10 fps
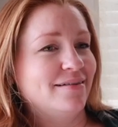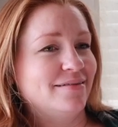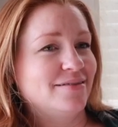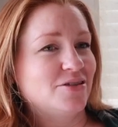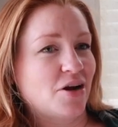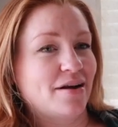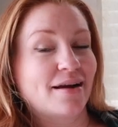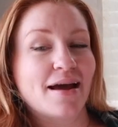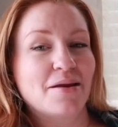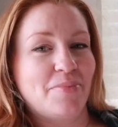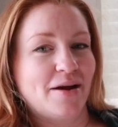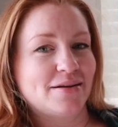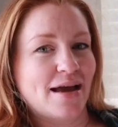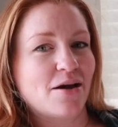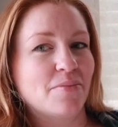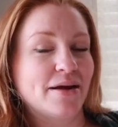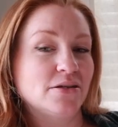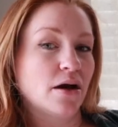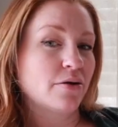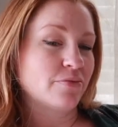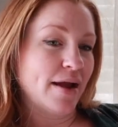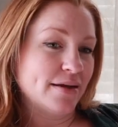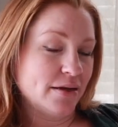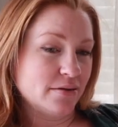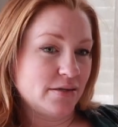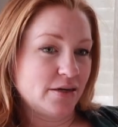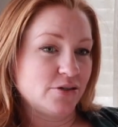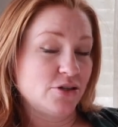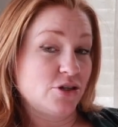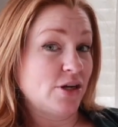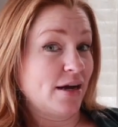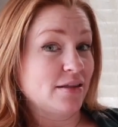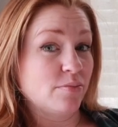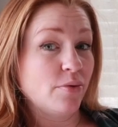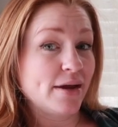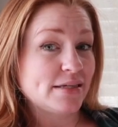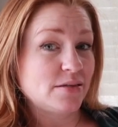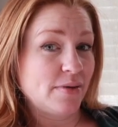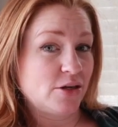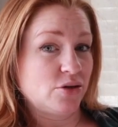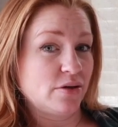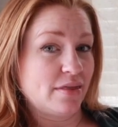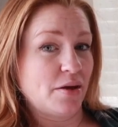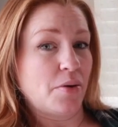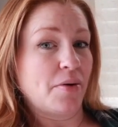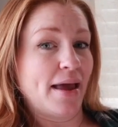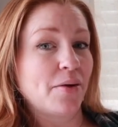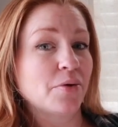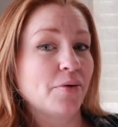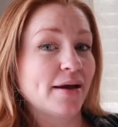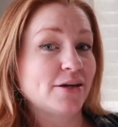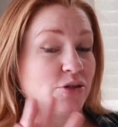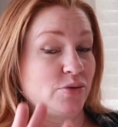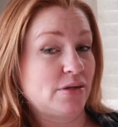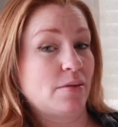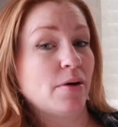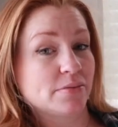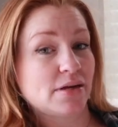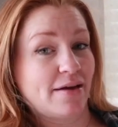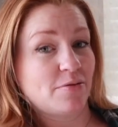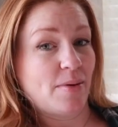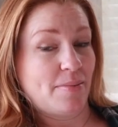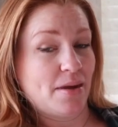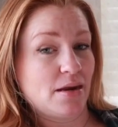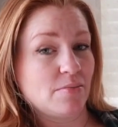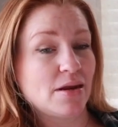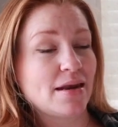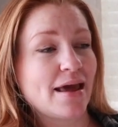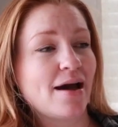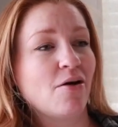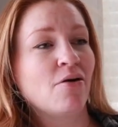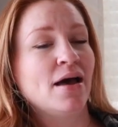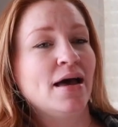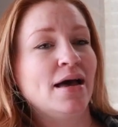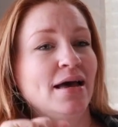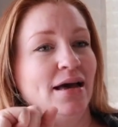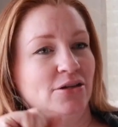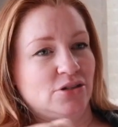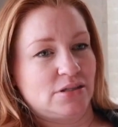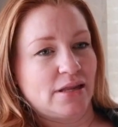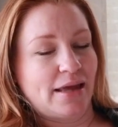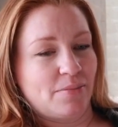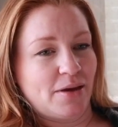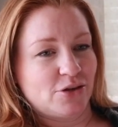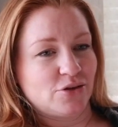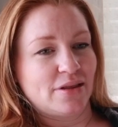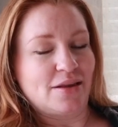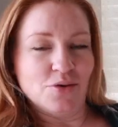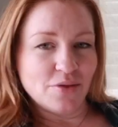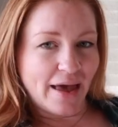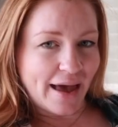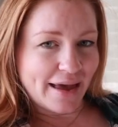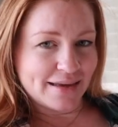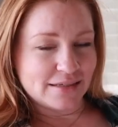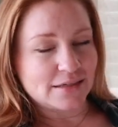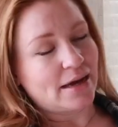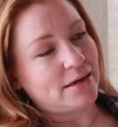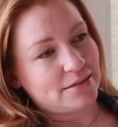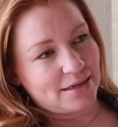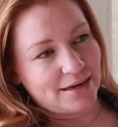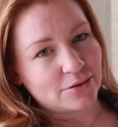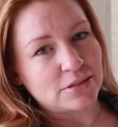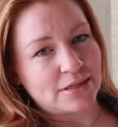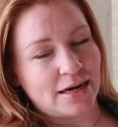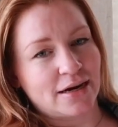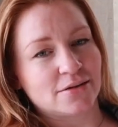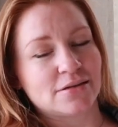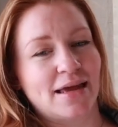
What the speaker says: Started to kind of bear down, and my daughter ran downstairs just to check on the boys to make sure that they were okay real quick, because she was like, Mom's gonna have the baby any minute now, and just to like make sure they knew that, and to kind of stay downstairs.